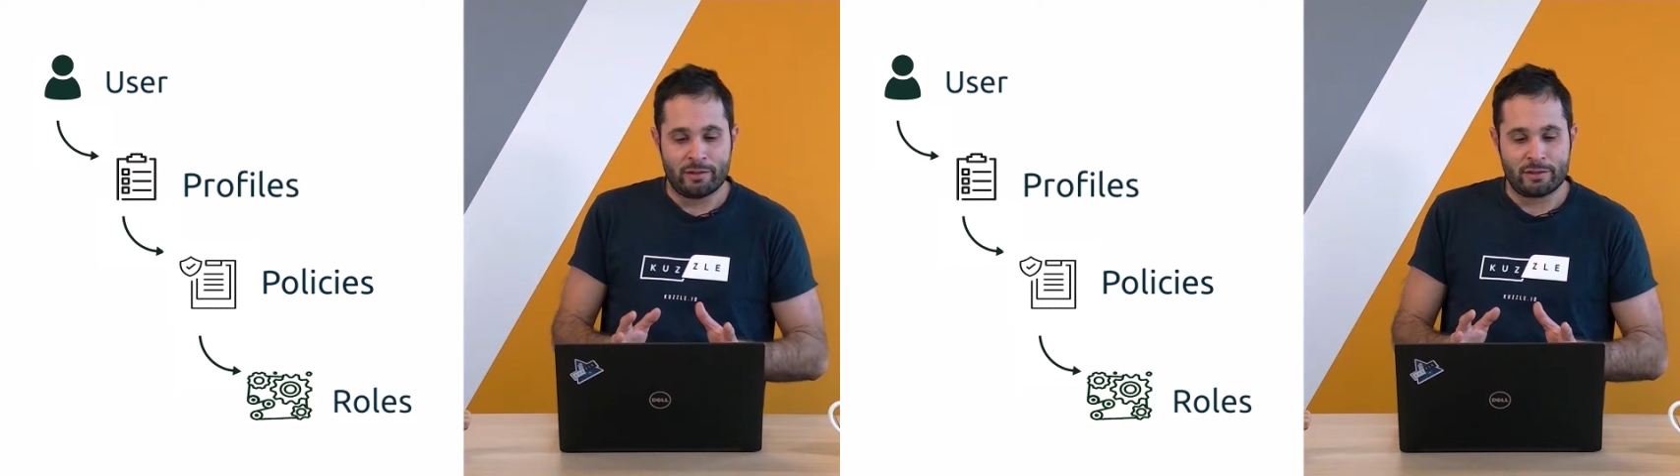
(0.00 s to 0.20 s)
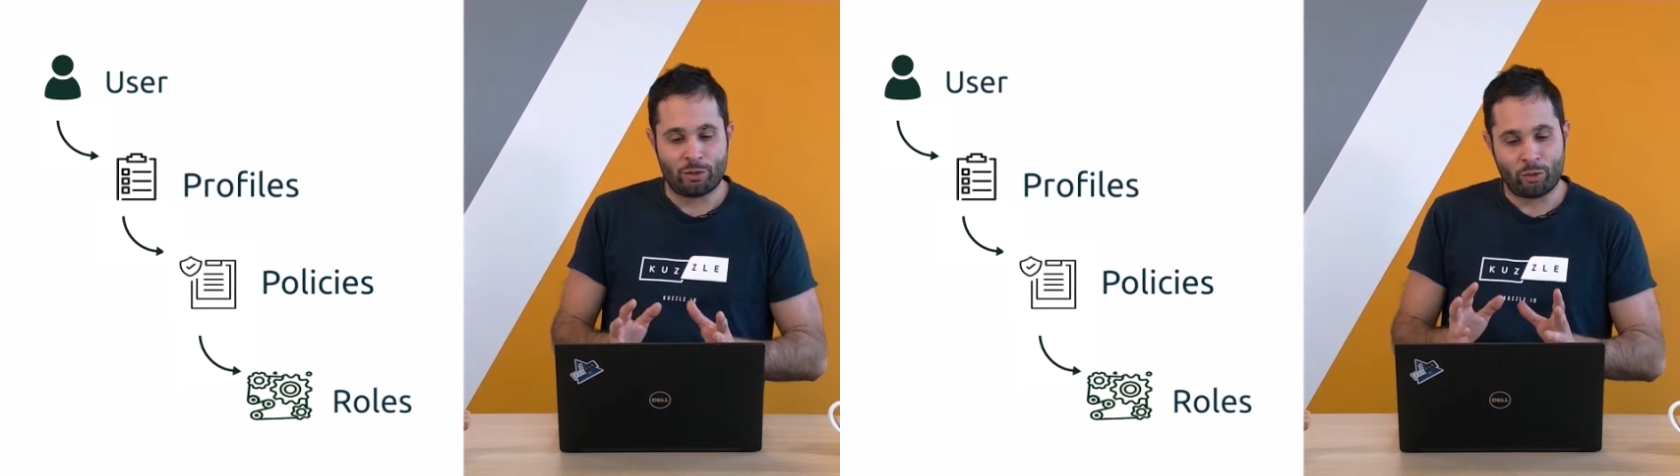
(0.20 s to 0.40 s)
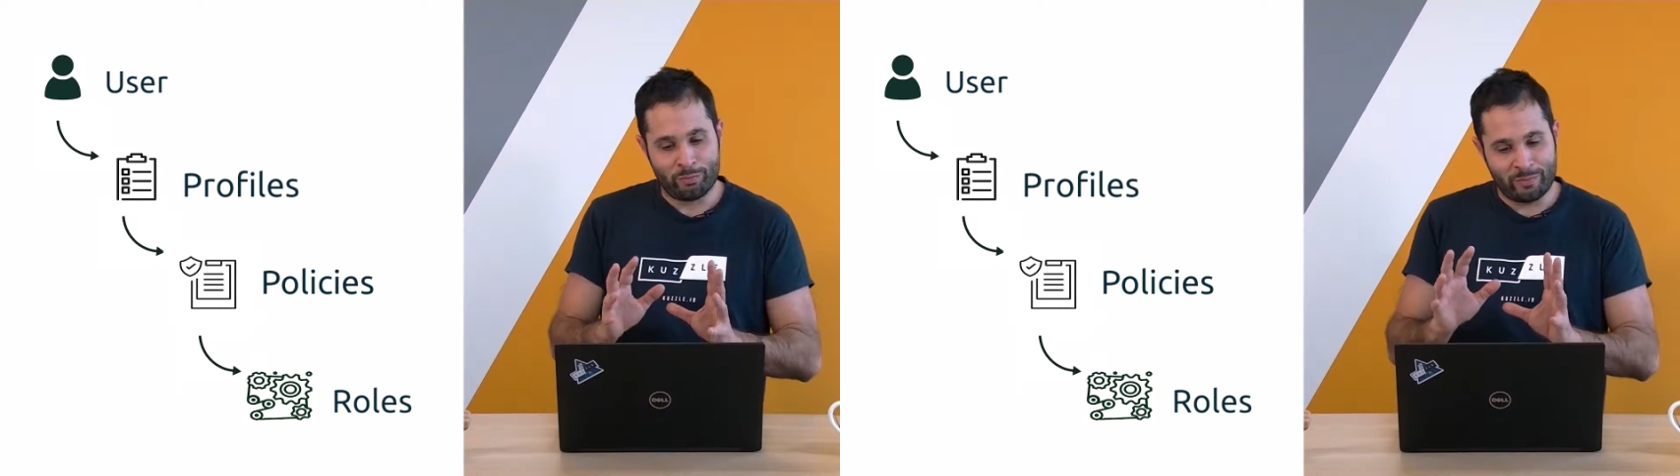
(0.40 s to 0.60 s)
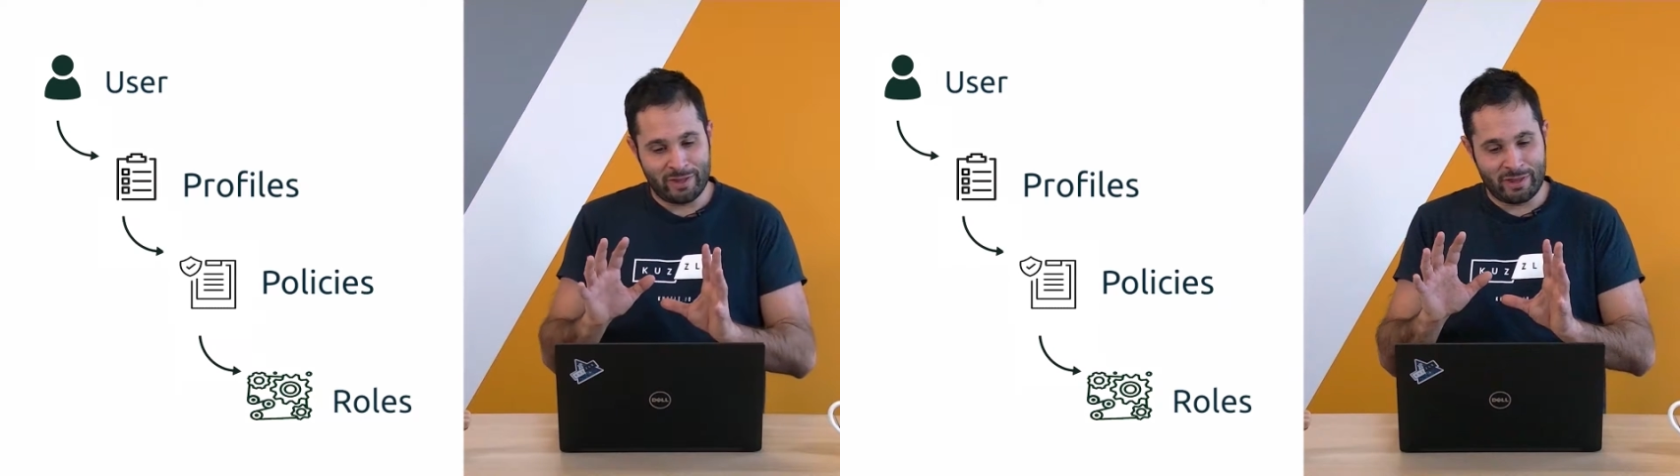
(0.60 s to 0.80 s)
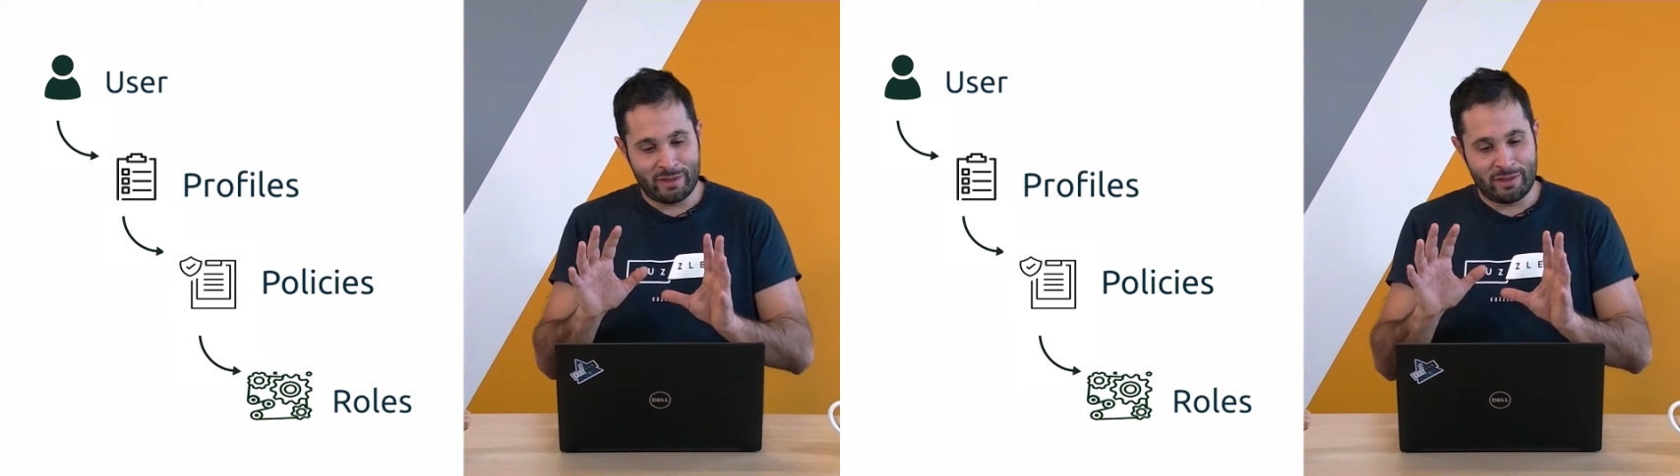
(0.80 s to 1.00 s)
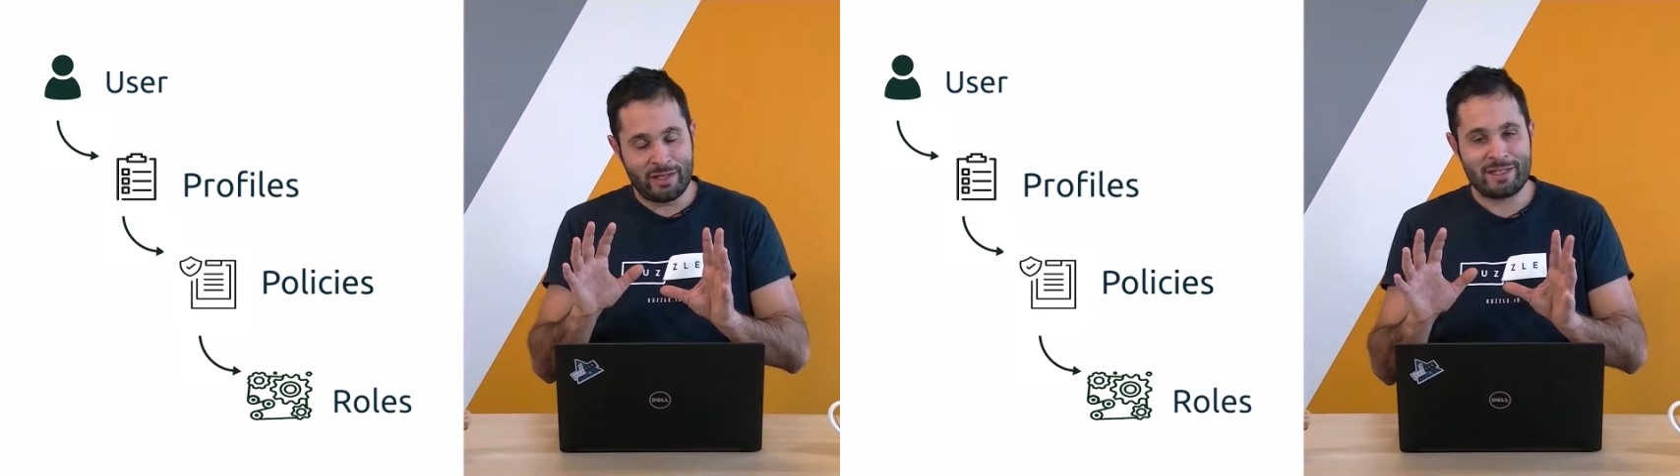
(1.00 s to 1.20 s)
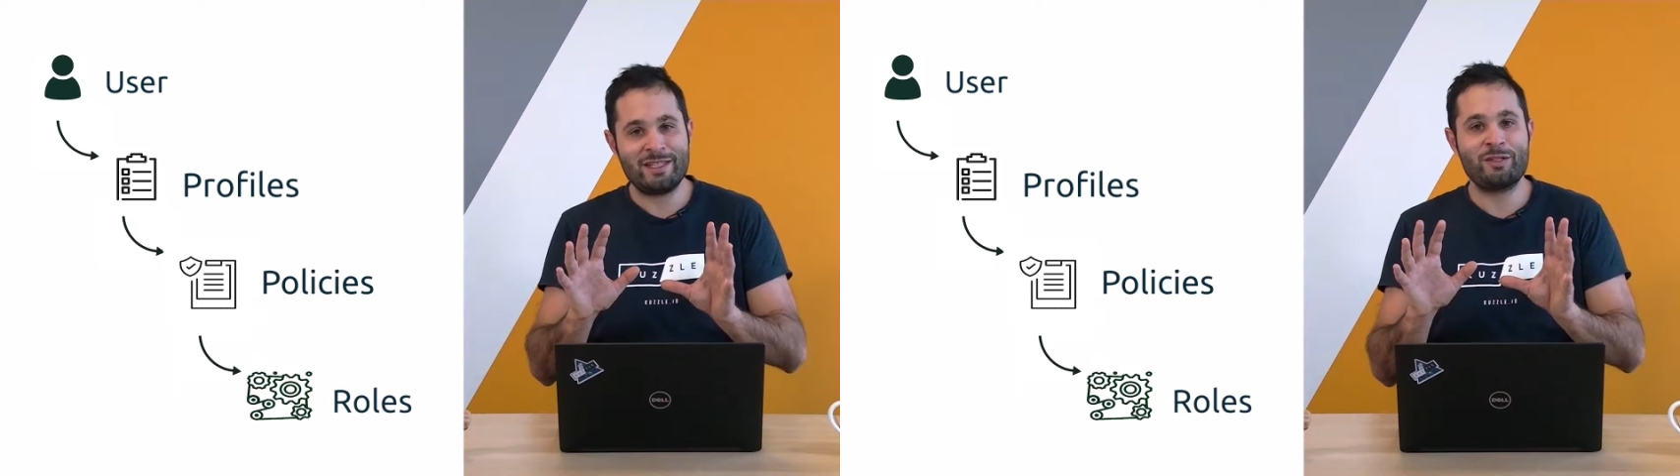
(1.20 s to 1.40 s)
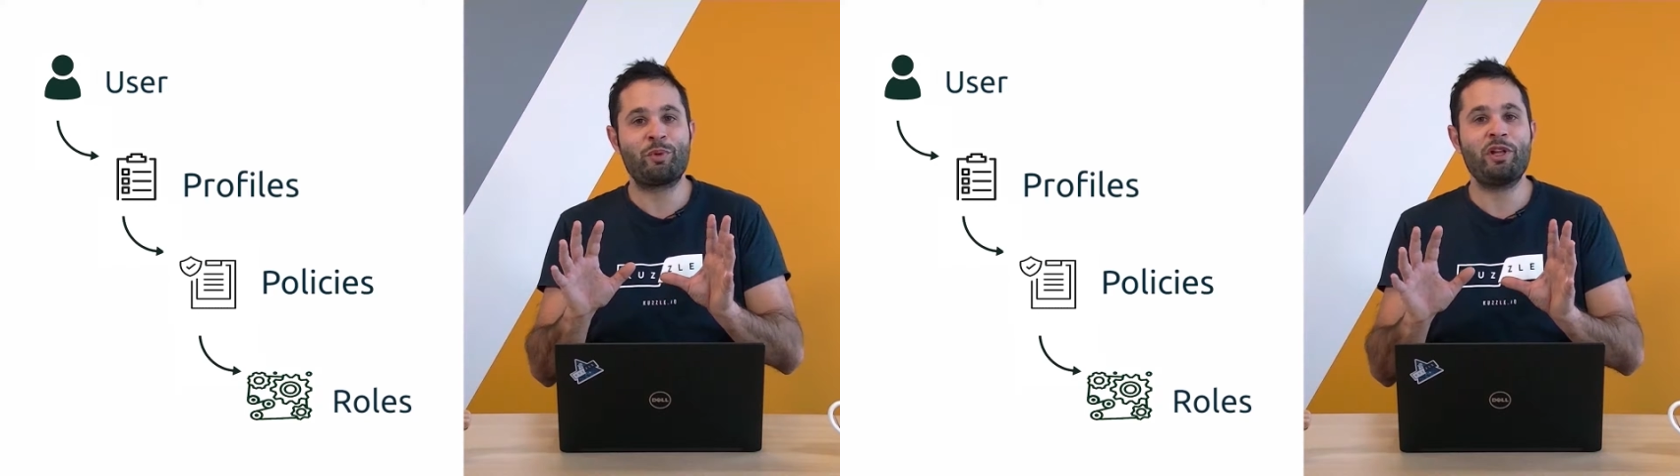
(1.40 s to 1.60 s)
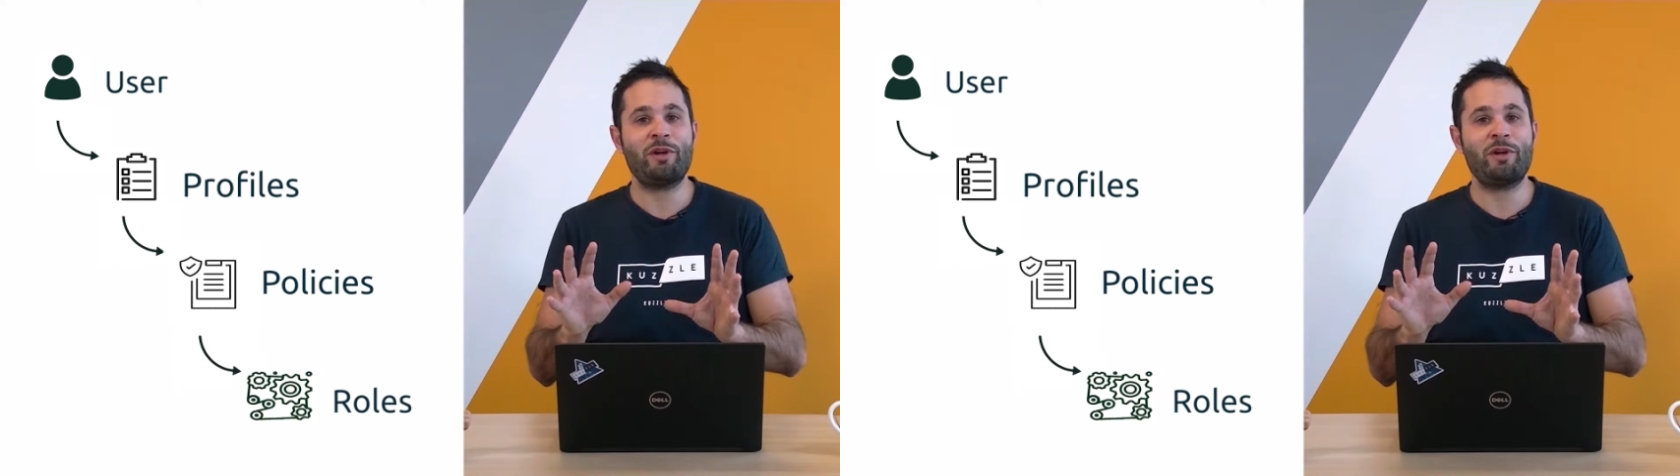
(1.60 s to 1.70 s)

So this is pretty